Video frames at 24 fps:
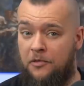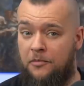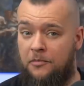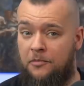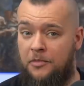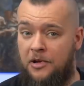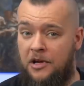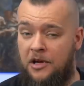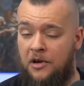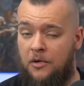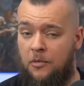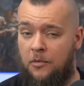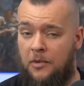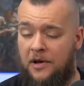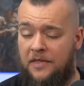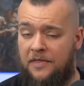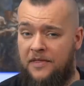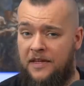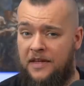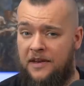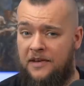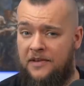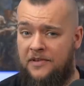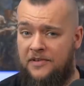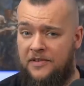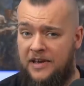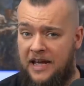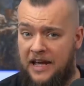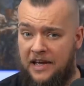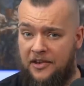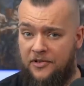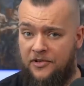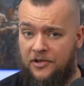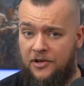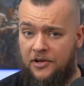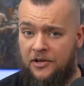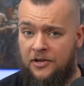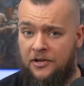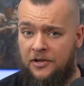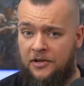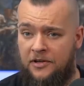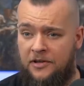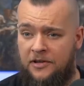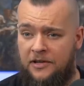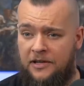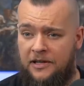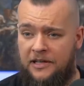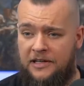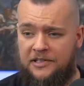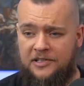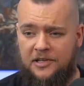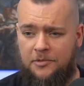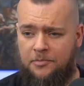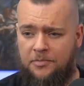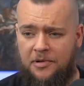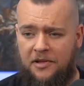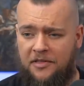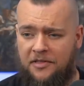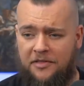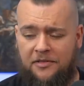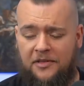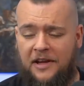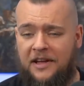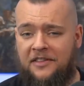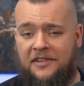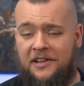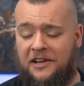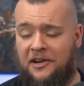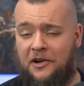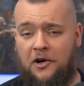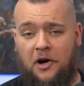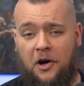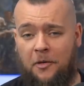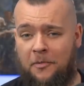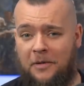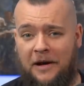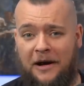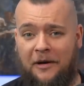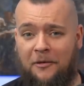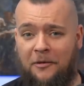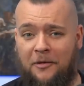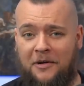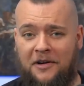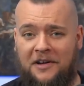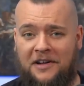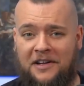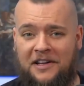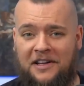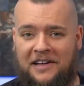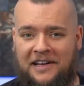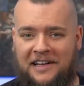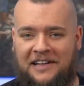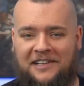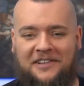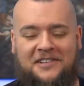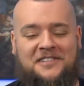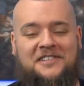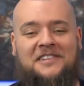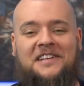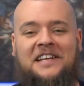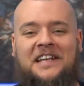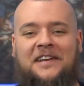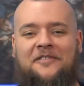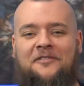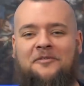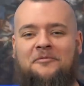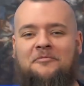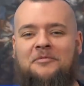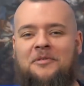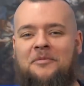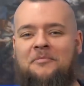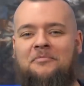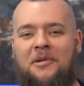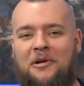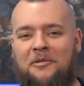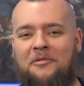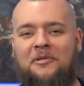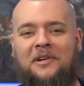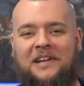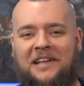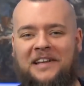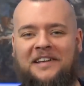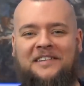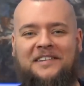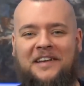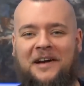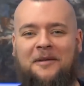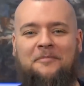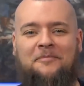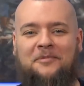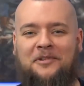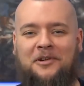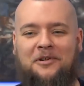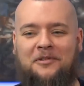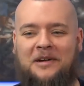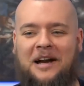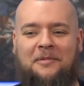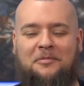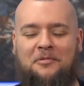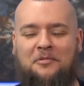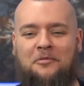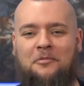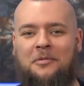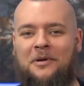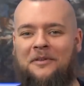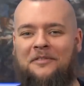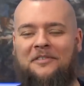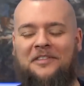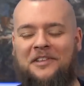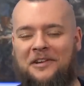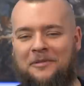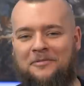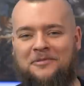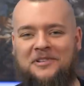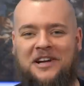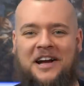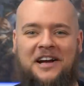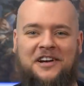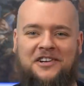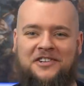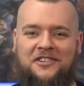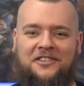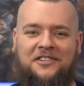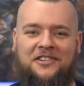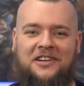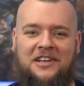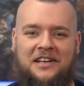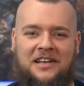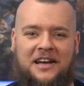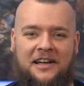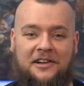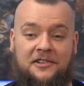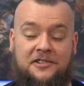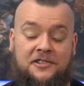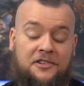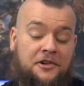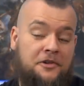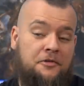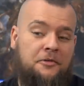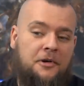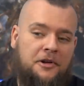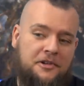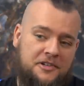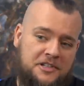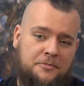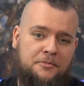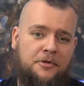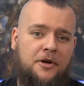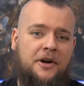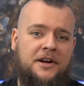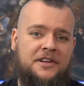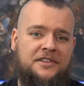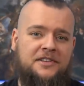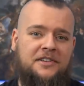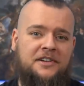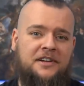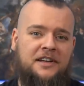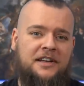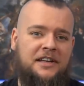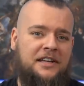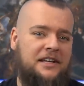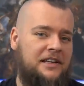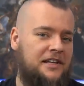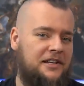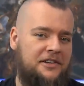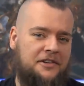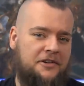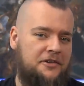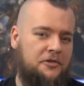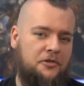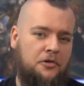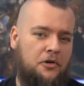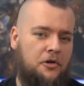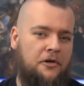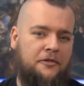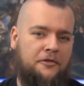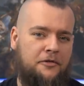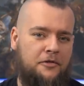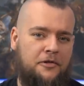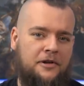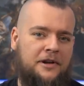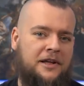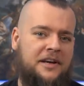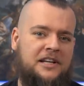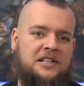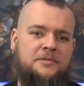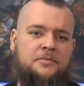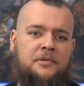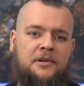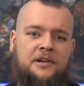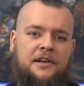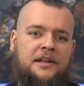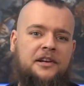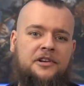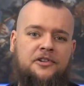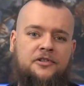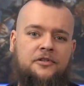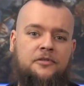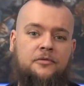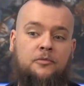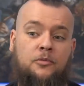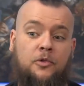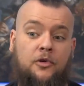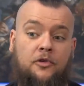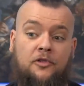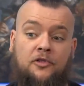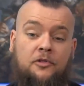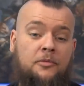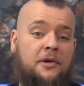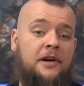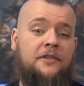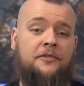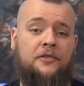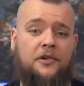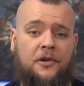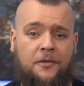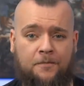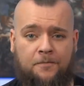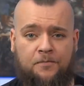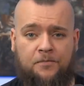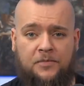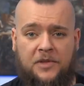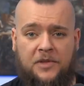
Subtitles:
them when they're dead is a pathetic cop-out. It doesn't even remotely attempt to grapple with the objection, and so, unsurprisingly, it doesn't offer an explanation whatsoever.